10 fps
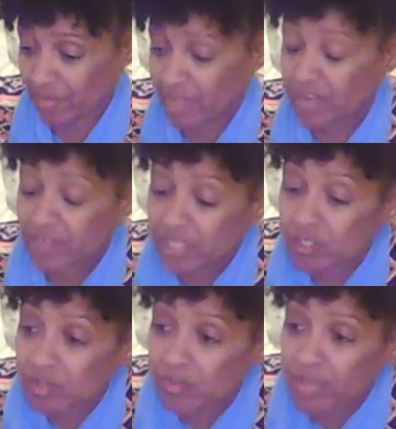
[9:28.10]
And I've
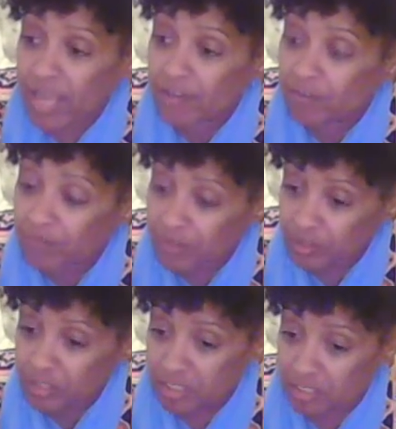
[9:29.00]
had to learn how to
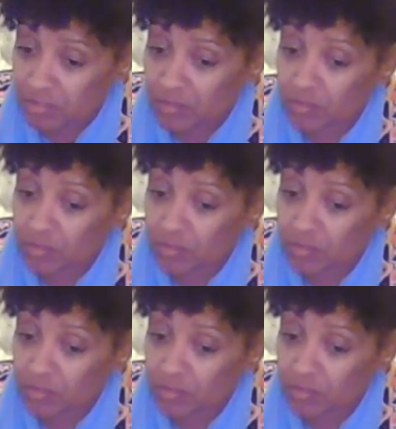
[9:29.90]
function